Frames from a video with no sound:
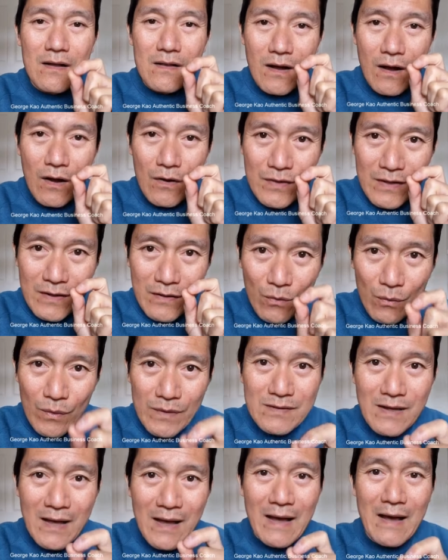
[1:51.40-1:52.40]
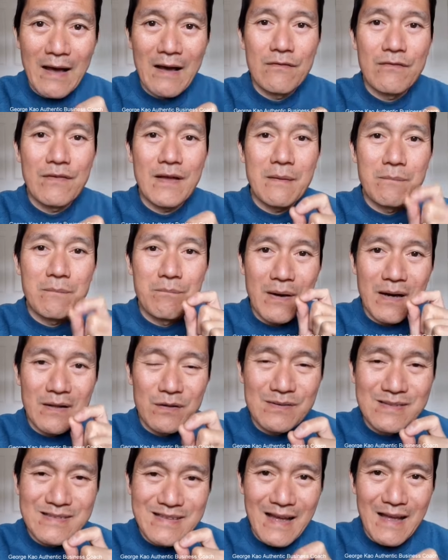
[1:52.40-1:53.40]
are they going to have a better
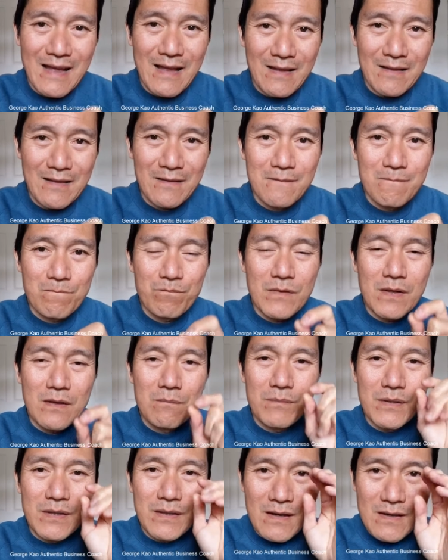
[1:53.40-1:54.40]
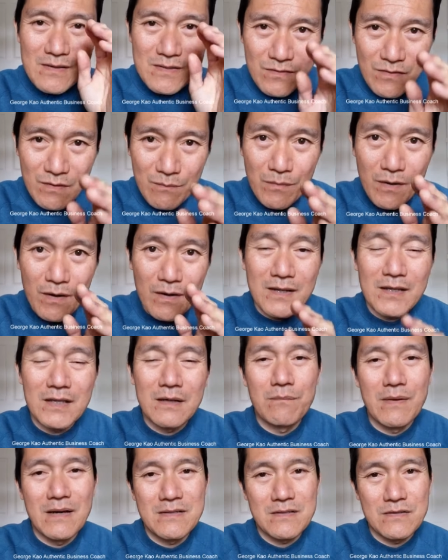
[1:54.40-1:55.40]
day because of the marketing
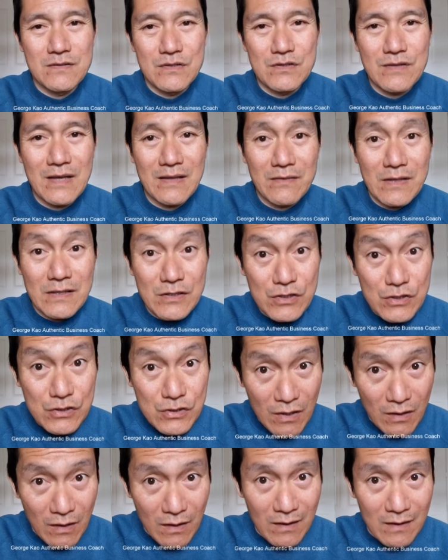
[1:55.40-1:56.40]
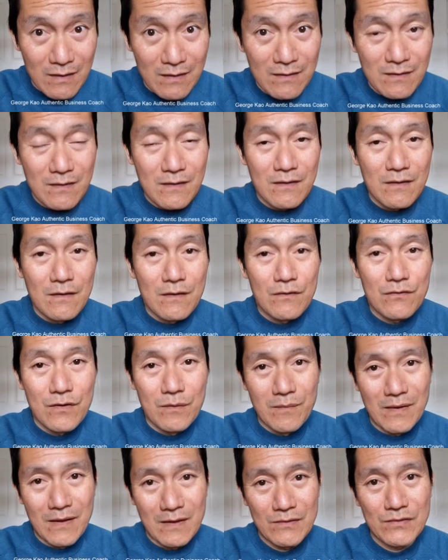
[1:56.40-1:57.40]
message that they saw from
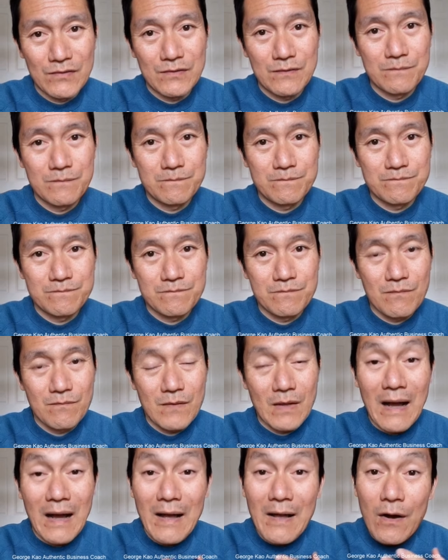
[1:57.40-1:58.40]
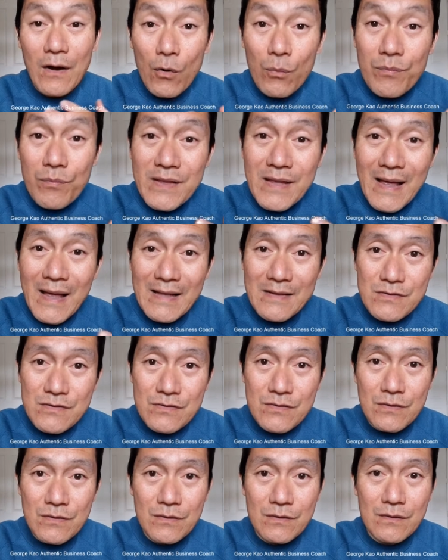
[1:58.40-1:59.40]
us? I hope the
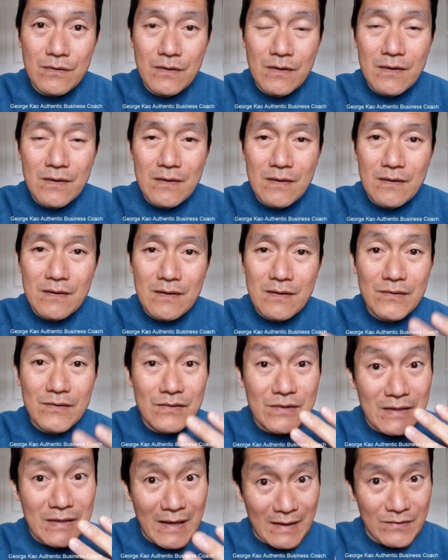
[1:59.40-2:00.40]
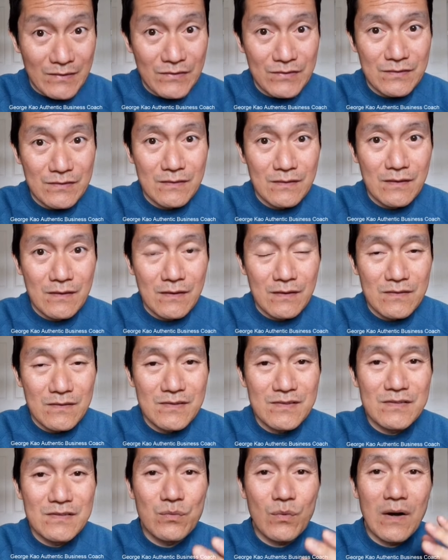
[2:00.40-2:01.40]
answer is yes.
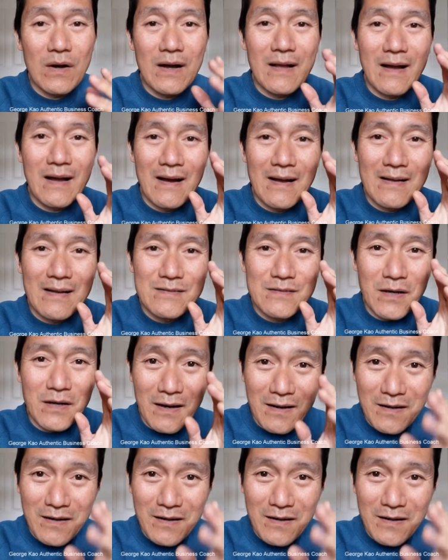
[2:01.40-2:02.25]
This is why I talk